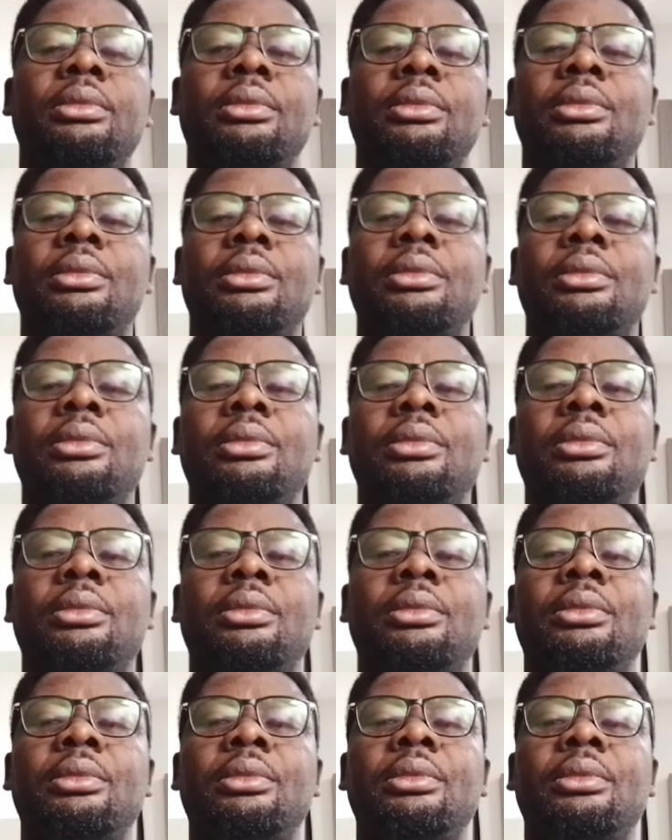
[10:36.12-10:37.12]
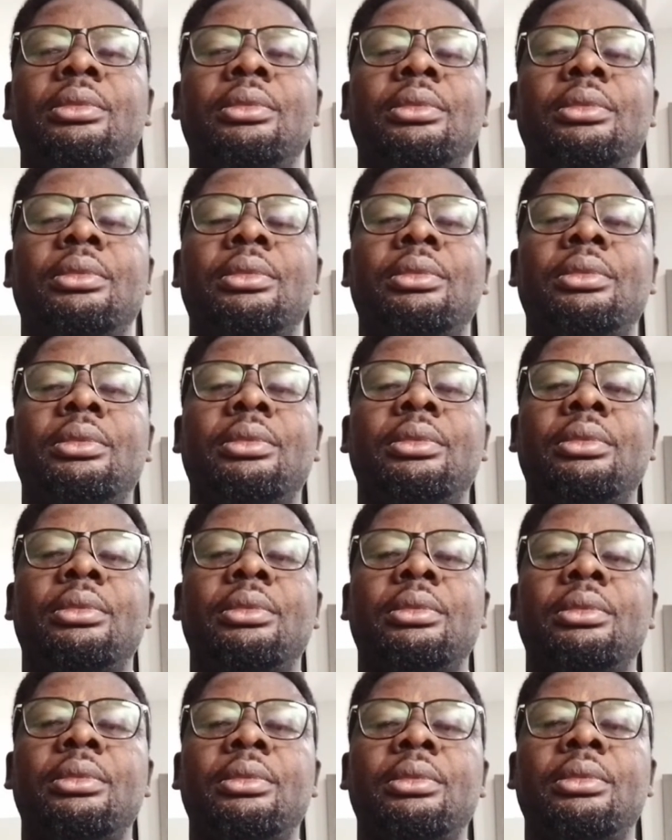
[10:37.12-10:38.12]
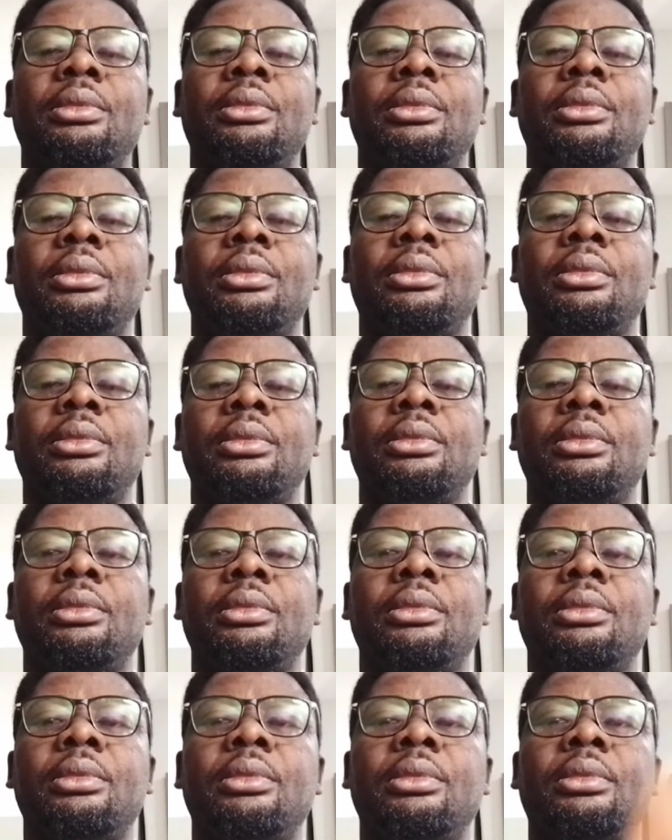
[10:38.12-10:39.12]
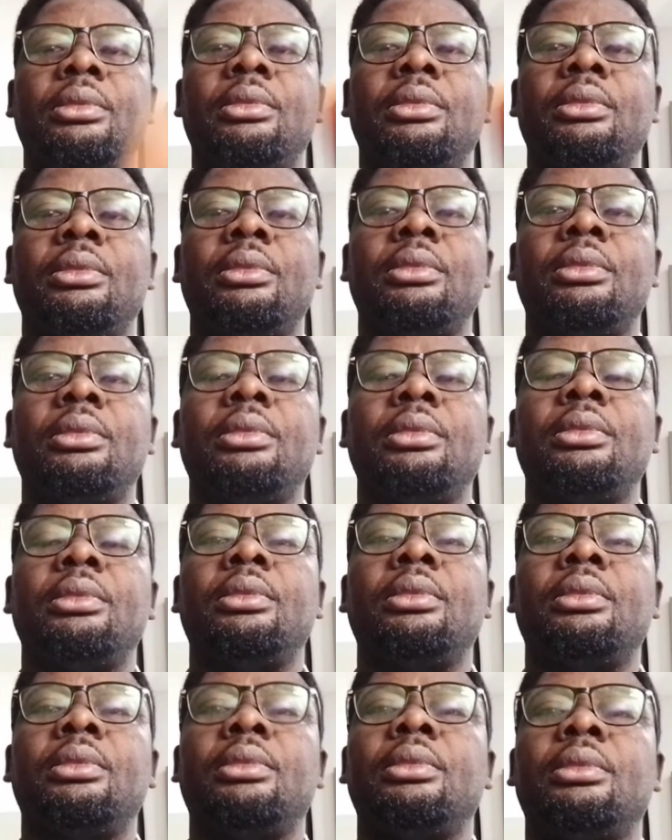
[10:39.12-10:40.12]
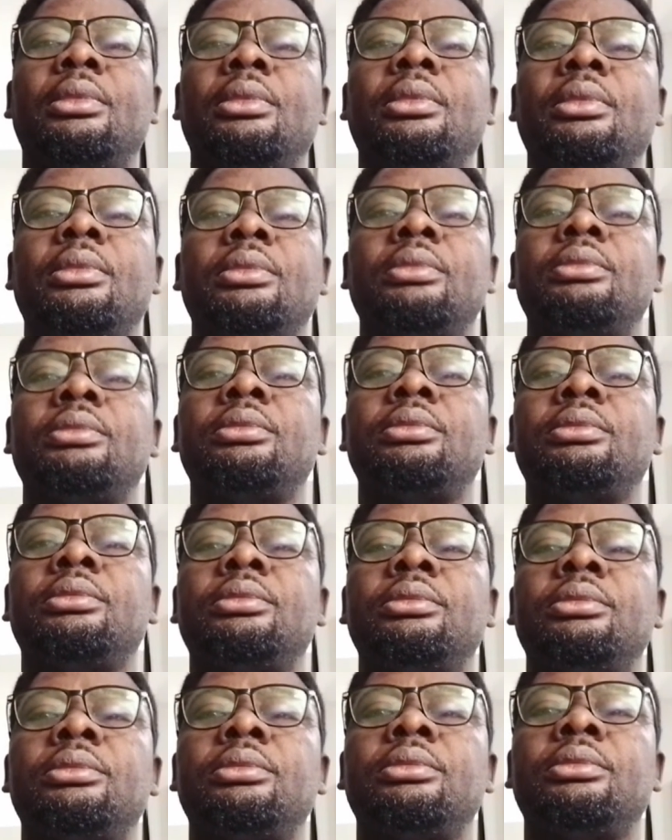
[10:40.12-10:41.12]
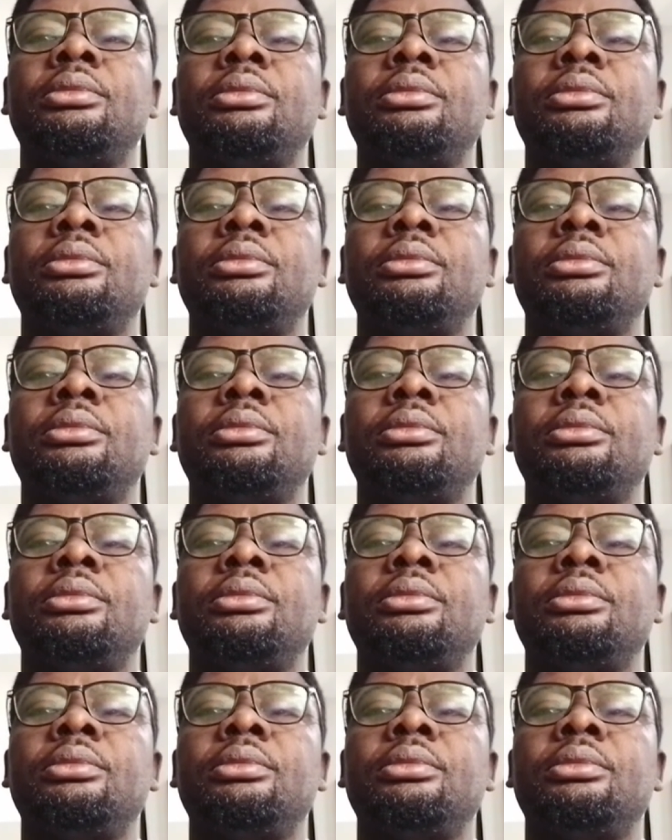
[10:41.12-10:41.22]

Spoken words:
(not speaking)